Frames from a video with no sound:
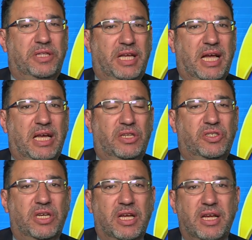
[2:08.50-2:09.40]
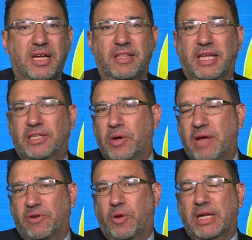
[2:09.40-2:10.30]
to the edge that don't
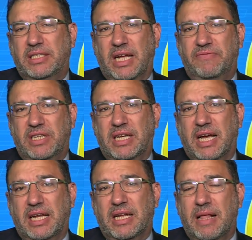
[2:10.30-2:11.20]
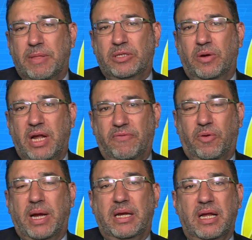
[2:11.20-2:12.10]
have a great safety net, that don't have
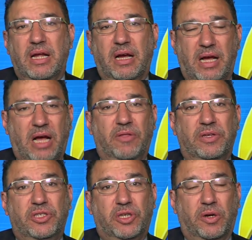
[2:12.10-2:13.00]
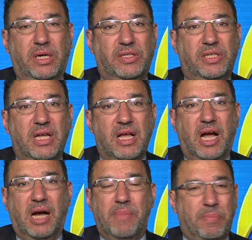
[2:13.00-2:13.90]
great uh, health insurance,
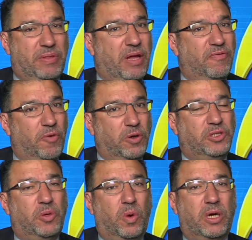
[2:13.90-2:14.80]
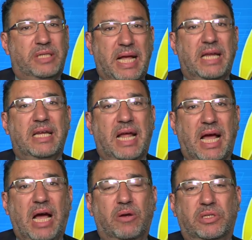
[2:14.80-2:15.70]
um, but they're forced to work day in and day
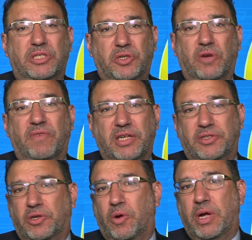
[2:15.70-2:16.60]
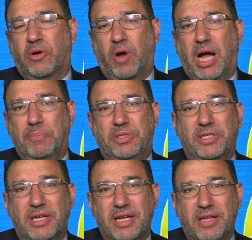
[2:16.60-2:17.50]
out to serve us. They're growing crops.
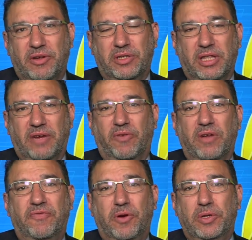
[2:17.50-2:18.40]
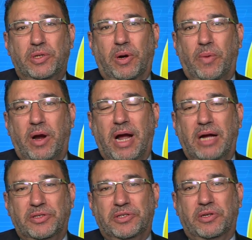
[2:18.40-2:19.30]
They're delivering food to our
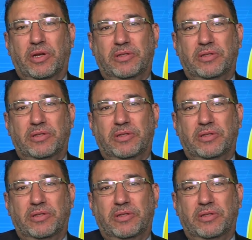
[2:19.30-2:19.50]
warehouses.